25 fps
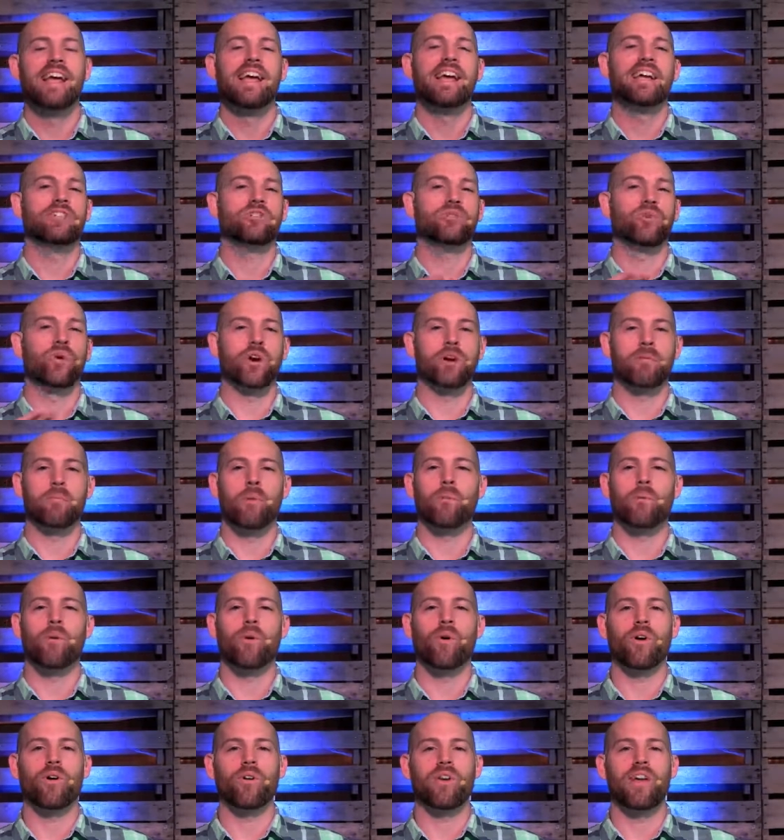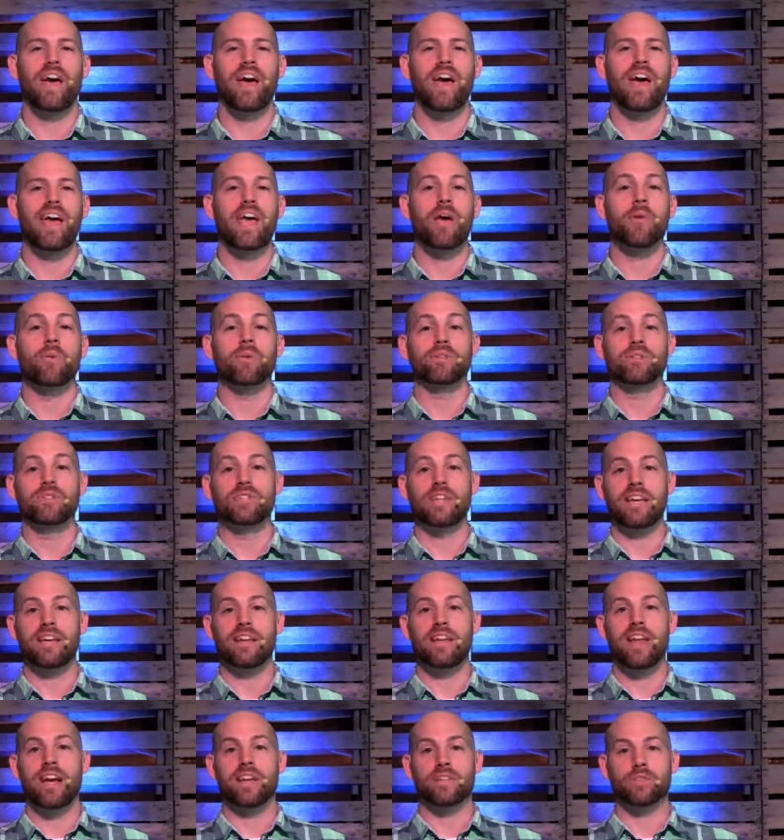Enjoy your Memorial Day, and we'll see
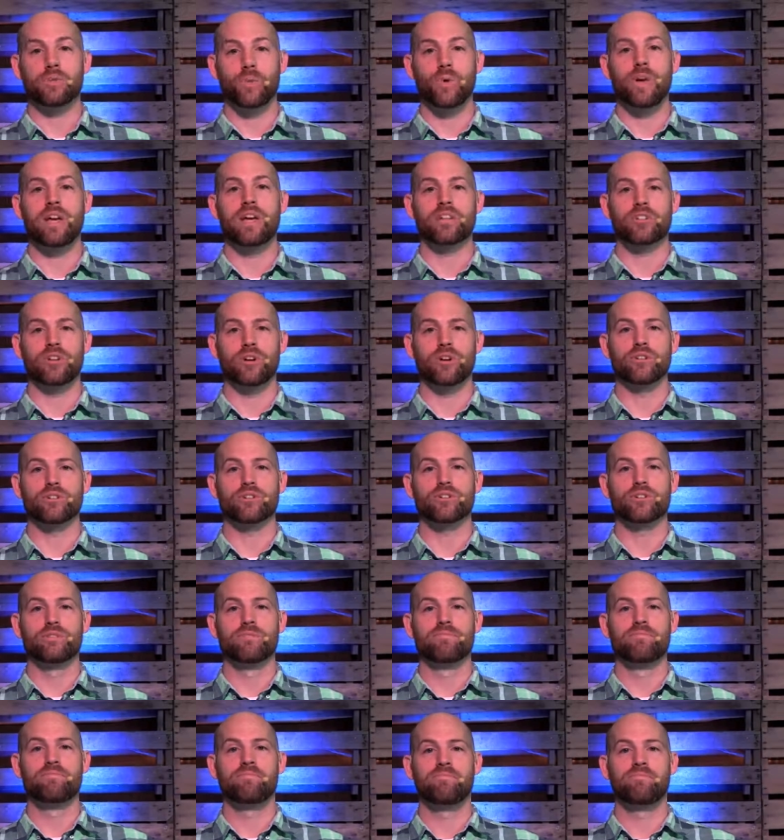you next week, church.